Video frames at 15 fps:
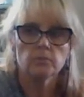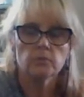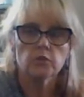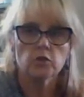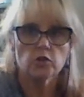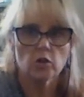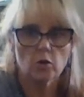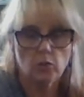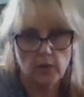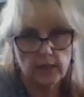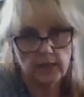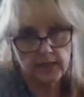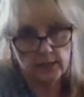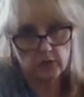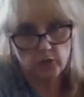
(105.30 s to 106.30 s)
So we
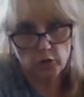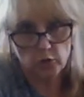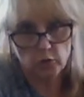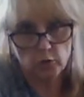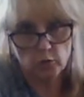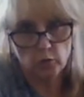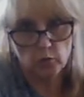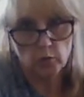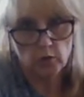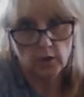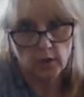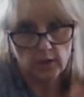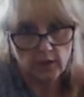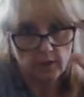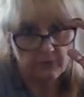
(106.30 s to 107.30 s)
need to
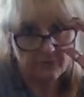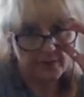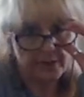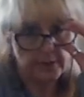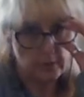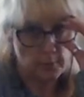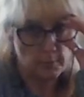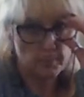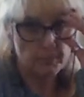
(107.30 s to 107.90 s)
face them.